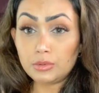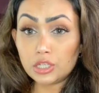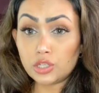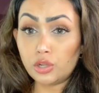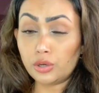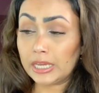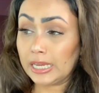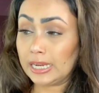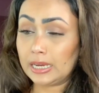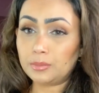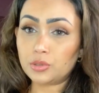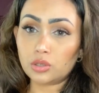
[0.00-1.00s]
I'm just looking it
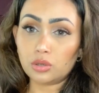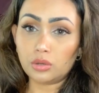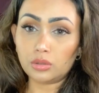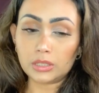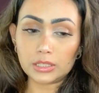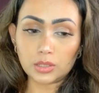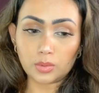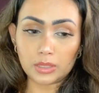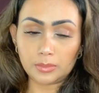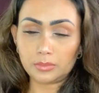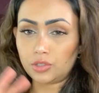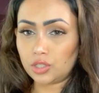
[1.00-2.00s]
up, so that's why
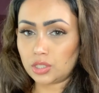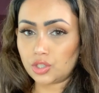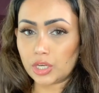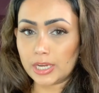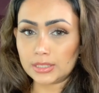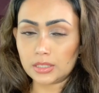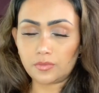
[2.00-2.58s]
I'm distracted